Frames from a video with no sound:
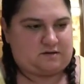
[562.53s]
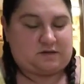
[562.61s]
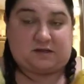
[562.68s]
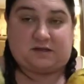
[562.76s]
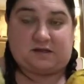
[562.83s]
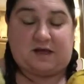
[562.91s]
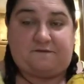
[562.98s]

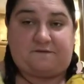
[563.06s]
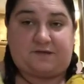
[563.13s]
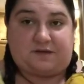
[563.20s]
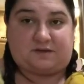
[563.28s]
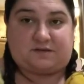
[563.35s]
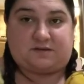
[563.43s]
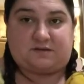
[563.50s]
left
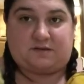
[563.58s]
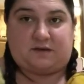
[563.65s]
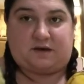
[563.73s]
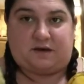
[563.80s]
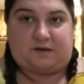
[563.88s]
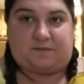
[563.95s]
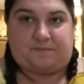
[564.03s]
this
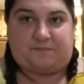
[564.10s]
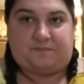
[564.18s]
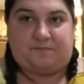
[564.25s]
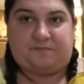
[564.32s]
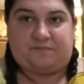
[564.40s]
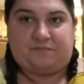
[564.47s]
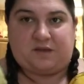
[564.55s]
in
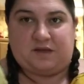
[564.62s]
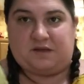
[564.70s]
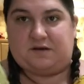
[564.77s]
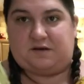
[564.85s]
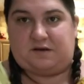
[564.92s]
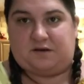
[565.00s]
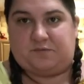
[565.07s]
a
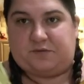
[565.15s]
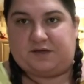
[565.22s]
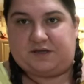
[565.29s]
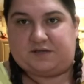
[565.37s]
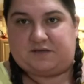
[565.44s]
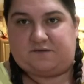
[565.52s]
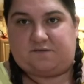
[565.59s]
dark
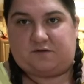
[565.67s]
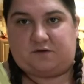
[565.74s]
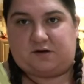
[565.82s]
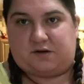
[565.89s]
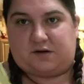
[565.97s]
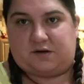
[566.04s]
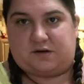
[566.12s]
place
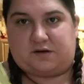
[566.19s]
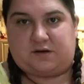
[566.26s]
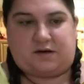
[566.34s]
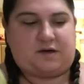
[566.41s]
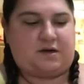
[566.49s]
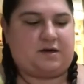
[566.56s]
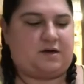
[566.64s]
for
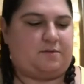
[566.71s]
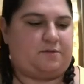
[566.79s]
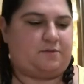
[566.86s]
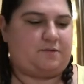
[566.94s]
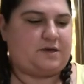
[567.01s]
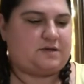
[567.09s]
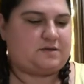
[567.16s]
a couple
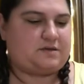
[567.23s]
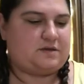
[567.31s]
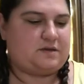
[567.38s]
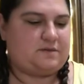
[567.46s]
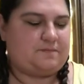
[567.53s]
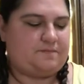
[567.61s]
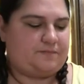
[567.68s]
weeks.
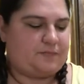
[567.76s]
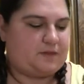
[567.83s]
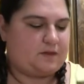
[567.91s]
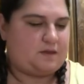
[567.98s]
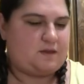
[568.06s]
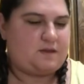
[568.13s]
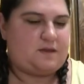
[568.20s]

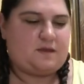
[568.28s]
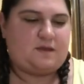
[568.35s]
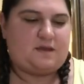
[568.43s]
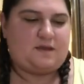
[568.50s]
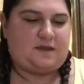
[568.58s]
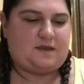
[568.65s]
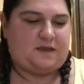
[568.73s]

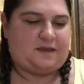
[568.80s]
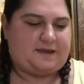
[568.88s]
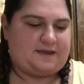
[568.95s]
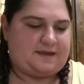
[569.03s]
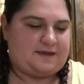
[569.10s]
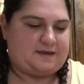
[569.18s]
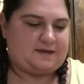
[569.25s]

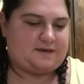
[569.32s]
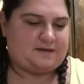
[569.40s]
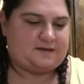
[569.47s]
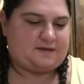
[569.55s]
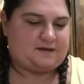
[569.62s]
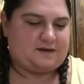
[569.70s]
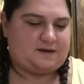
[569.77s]

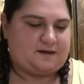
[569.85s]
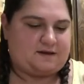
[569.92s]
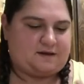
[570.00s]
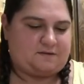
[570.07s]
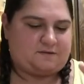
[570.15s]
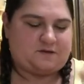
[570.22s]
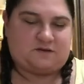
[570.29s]
And
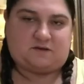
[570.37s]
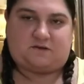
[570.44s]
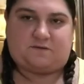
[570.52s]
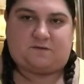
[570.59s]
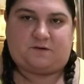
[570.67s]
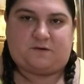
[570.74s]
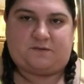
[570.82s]
once it's
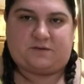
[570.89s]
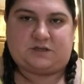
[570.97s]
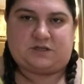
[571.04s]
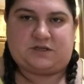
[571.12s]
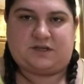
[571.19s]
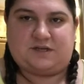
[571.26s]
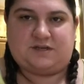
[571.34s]
full,
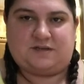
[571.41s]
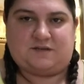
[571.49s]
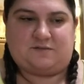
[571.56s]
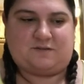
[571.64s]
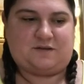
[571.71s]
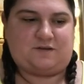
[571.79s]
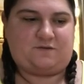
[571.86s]
which this
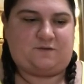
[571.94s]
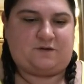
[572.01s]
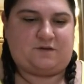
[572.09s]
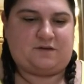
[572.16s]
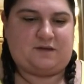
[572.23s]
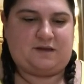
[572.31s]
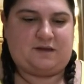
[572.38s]
one is
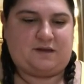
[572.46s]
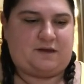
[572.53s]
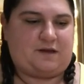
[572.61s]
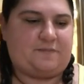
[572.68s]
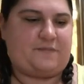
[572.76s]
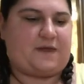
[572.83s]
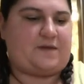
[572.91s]
full,
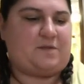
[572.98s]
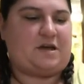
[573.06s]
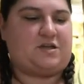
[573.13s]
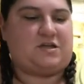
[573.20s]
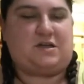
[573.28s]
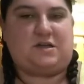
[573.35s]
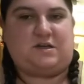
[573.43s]
I'm
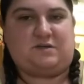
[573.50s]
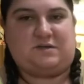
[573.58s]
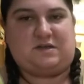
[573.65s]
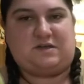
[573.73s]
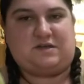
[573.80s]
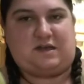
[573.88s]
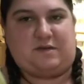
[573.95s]
actually going to use
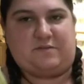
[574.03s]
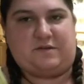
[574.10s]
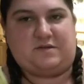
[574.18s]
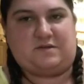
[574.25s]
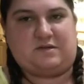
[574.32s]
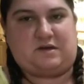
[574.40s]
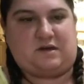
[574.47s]
these
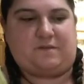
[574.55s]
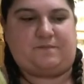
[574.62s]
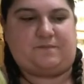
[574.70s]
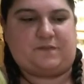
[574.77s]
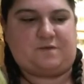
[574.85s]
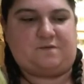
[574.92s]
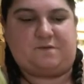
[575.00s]
lemons
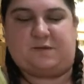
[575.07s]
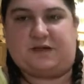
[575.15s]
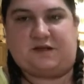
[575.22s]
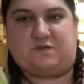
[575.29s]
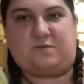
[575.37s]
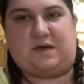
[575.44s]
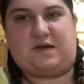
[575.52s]
for my
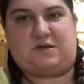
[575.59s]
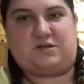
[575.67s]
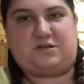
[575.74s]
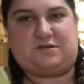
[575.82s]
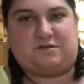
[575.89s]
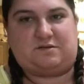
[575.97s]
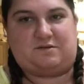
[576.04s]
next batch,
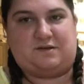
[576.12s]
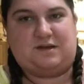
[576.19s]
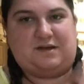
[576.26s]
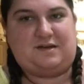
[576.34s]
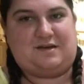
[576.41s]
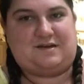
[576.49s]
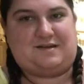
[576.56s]
so
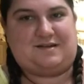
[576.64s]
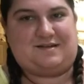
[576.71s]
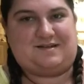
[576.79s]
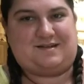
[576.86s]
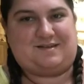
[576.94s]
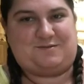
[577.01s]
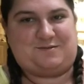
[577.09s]

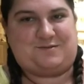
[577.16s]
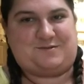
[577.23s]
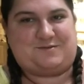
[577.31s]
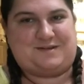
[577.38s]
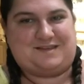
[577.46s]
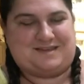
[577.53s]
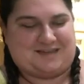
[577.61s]
nothing will go to
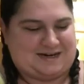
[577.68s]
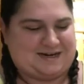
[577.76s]
waste here.